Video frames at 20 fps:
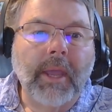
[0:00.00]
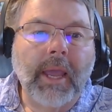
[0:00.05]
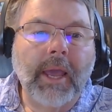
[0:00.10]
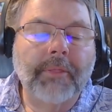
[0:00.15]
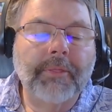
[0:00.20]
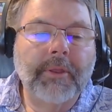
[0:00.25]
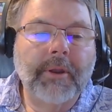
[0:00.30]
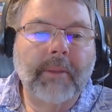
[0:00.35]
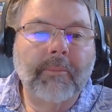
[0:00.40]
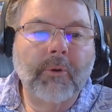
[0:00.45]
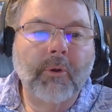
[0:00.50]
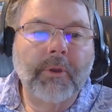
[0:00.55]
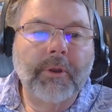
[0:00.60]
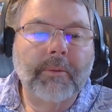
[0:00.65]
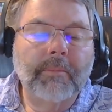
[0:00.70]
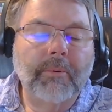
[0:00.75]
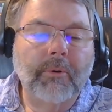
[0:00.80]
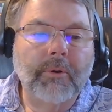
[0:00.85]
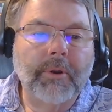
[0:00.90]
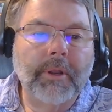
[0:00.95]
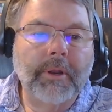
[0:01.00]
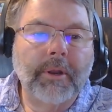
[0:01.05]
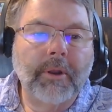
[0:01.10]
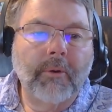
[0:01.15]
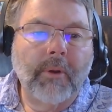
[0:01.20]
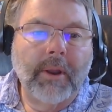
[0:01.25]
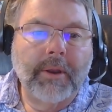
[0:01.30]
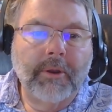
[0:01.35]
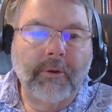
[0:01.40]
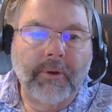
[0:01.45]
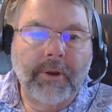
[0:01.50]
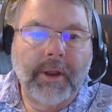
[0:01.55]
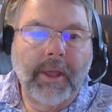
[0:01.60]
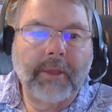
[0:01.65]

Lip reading: and then I'm going to put in a criterion.